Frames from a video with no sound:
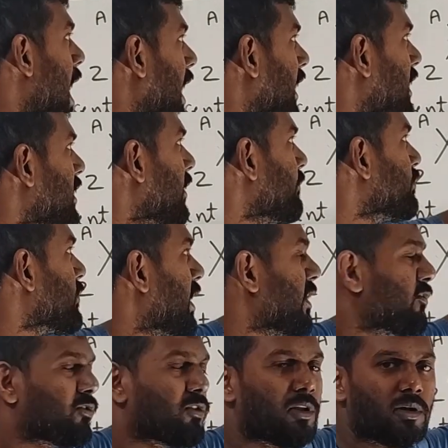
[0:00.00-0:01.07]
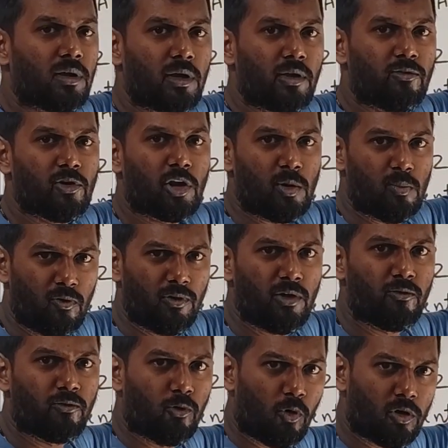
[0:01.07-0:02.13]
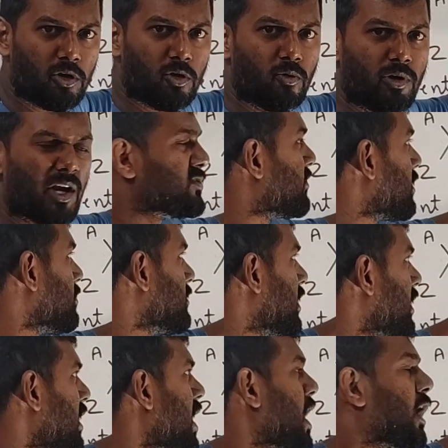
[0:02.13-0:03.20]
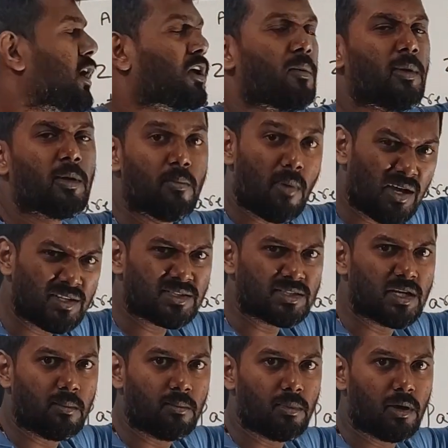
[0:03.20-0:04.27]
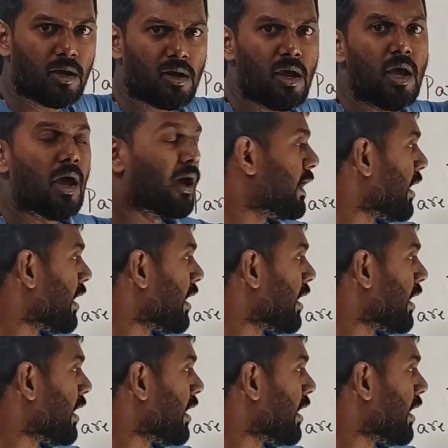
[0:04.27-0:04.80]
And if you are removing 4 units from the atomic mass number,